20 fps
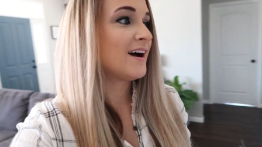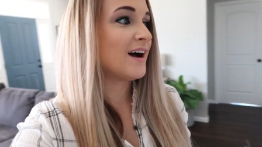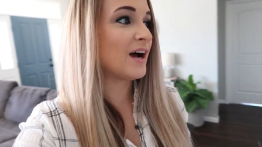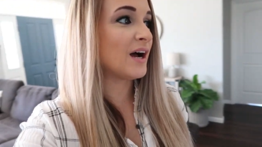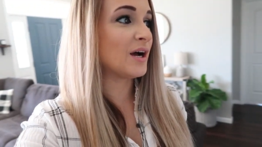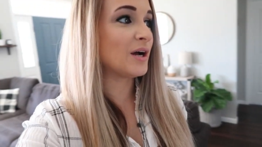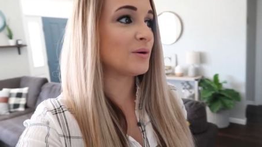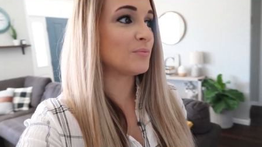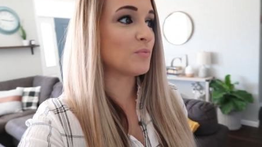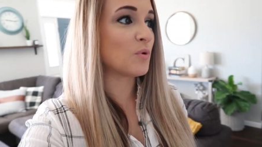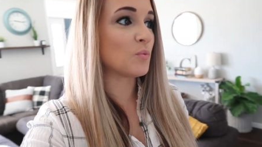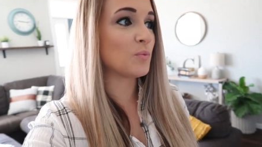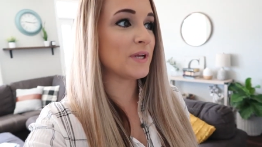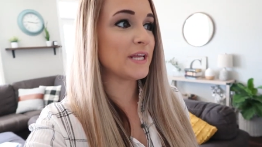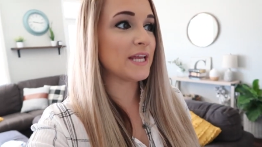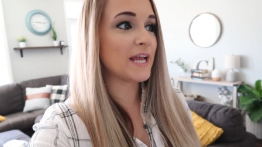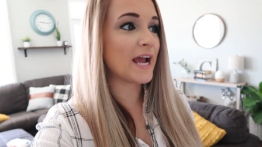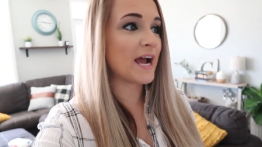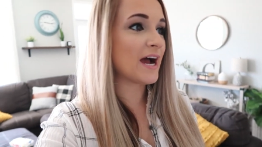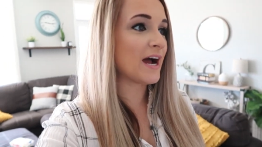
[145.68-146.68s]
Um,
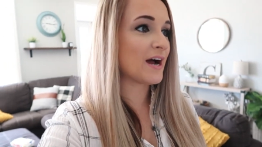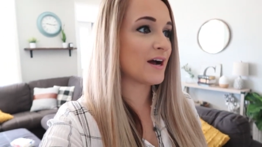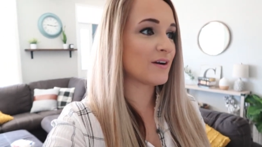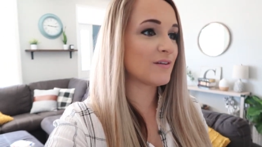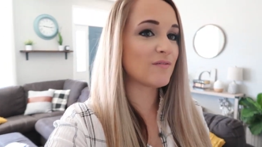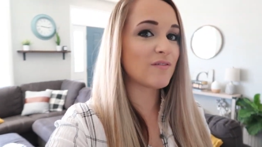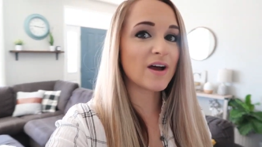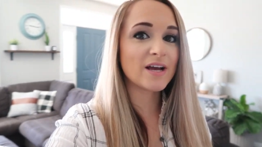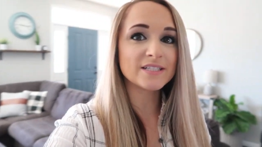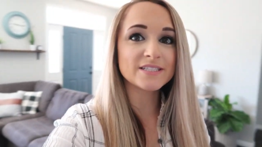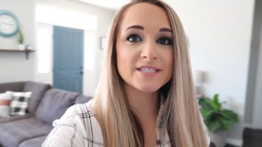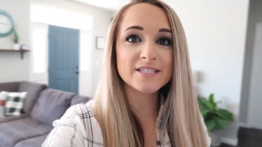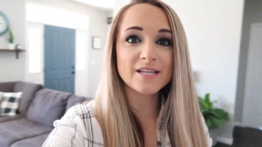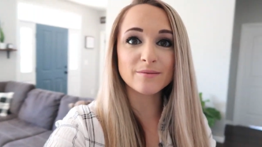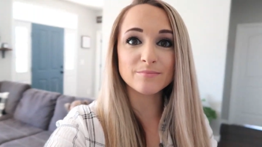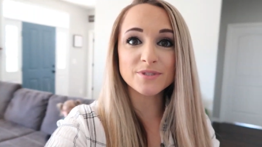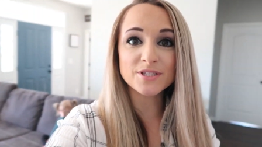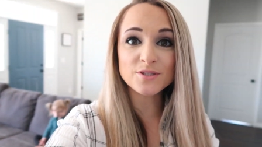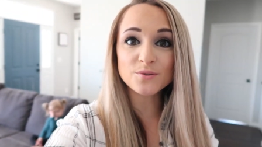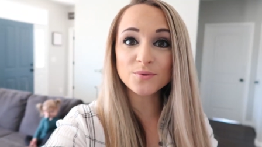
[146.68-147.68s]
we have
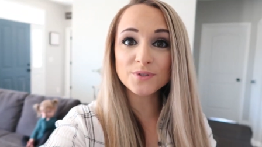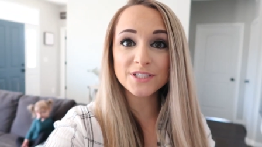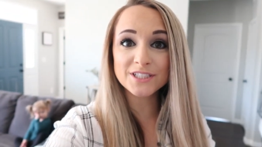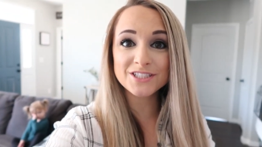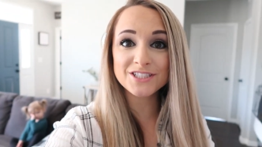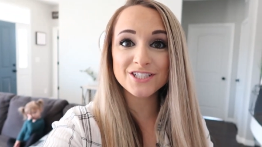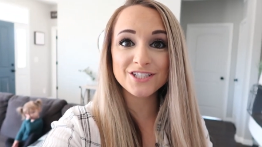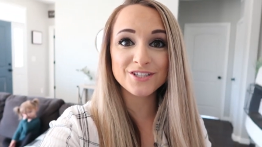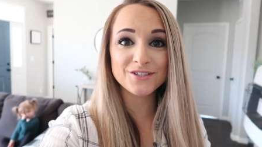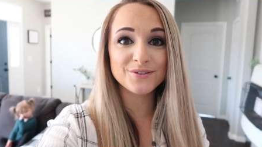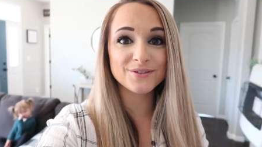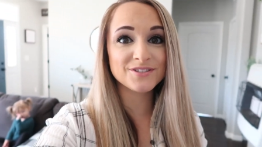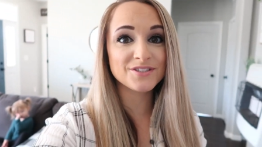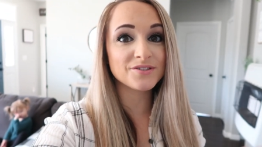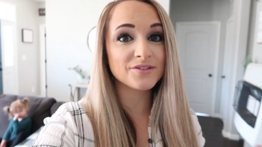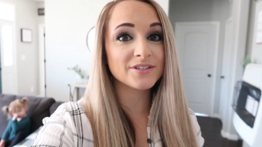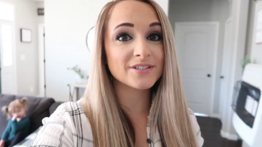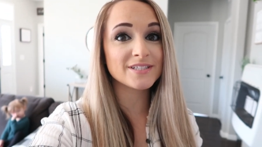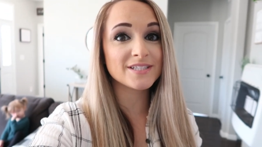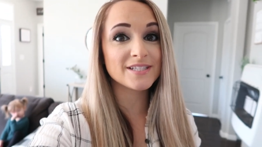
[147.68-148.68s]
some schooling to do. As
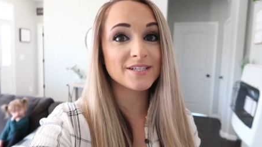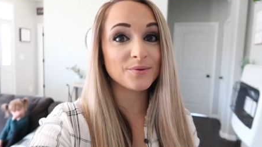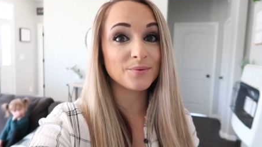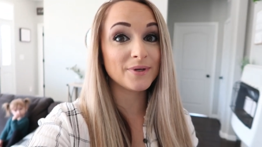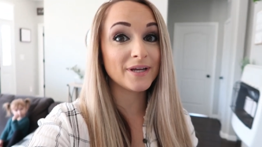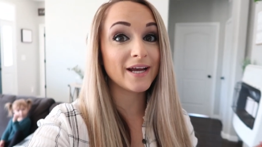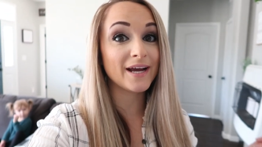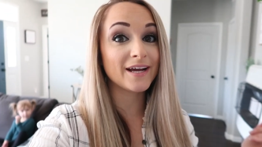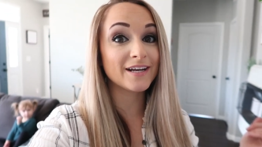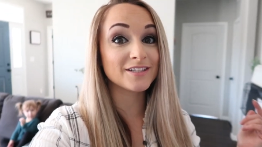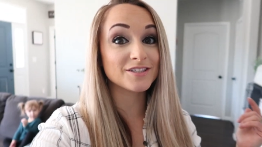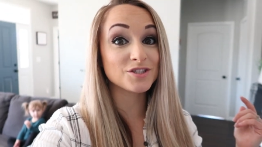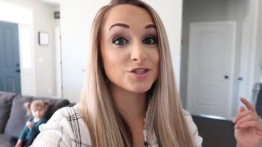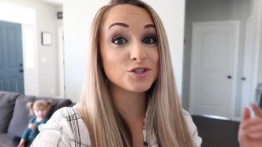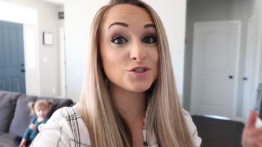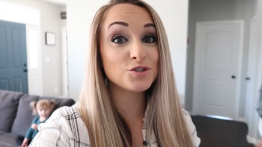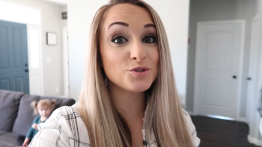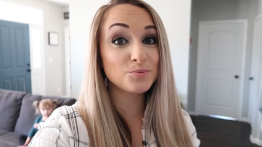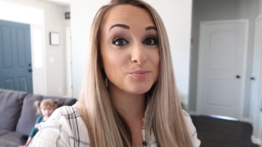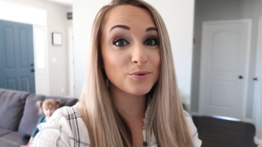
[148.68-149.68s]
you could see, we had a
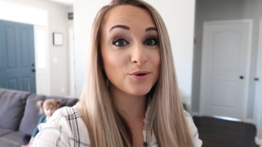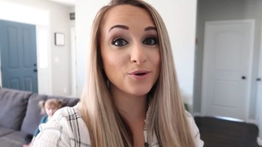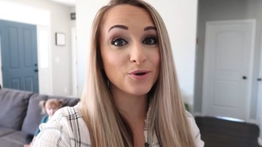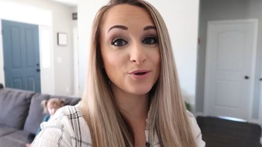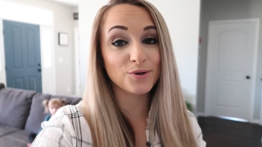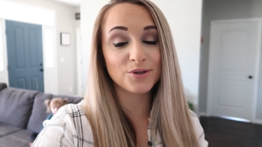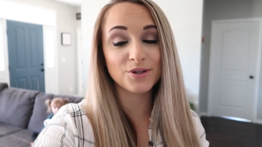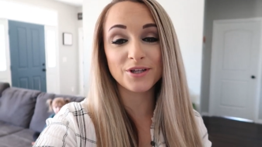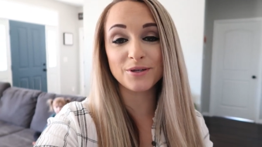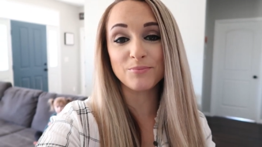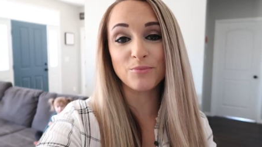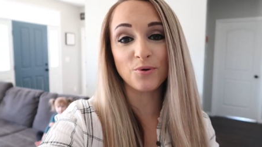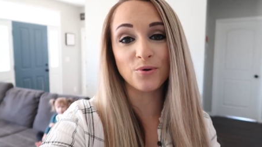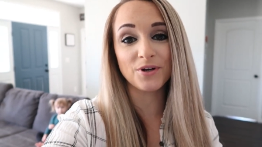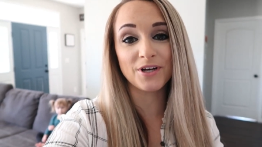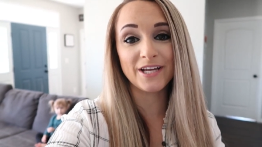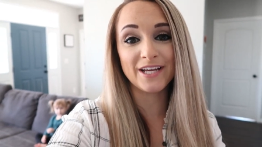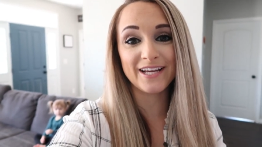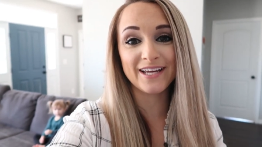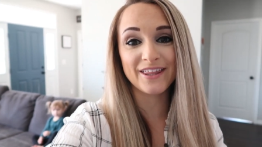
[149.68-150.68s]
super early
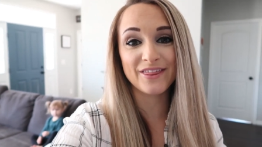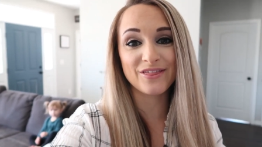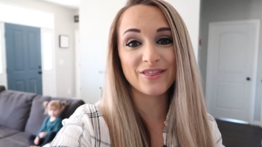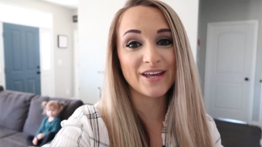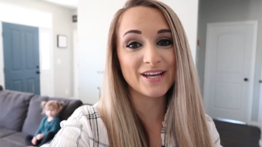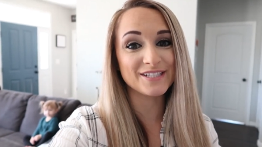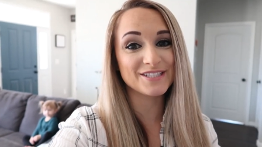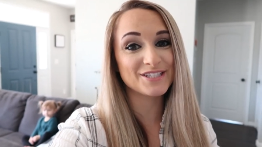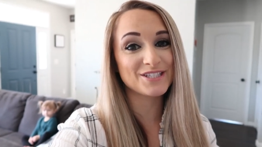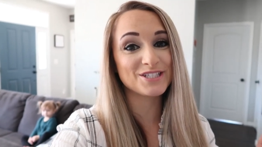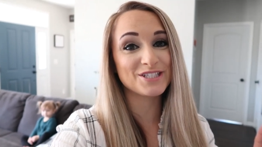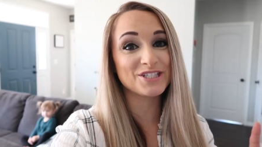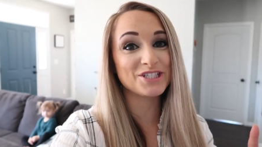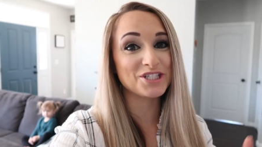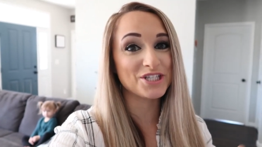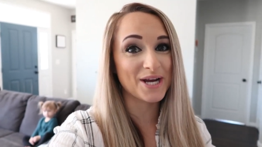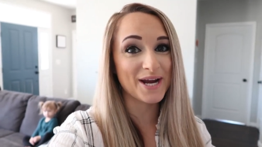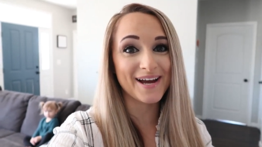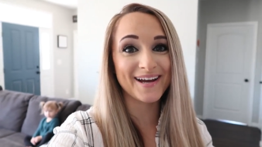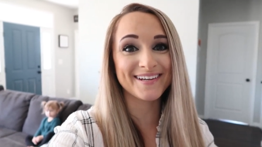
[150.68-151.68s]
morning thanks to
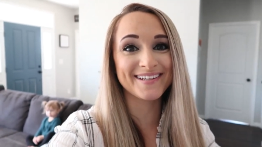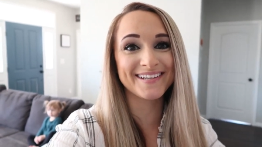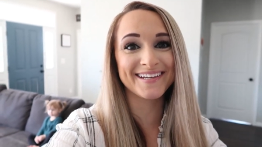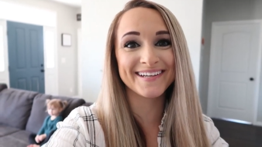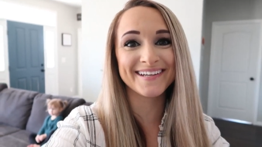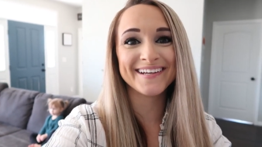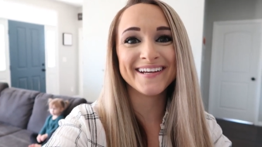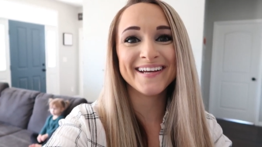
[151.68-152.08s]
Jack.